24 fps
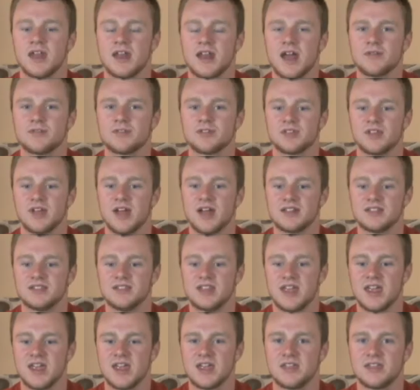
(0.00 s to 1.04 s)
after that
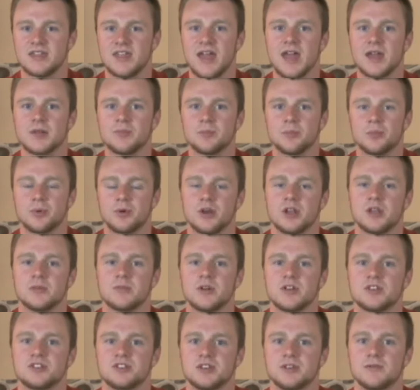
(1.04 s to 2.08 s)
day, that pretty
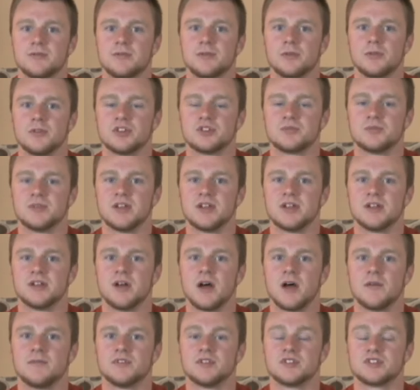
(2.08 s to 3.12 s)
much influenced me
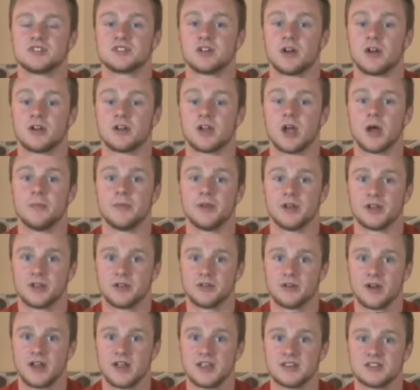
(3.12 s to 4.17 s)
enough to start coming to
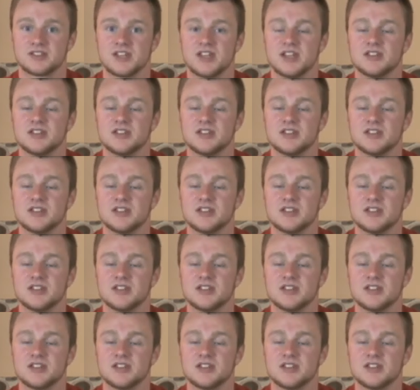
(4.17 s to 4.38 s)
Grace.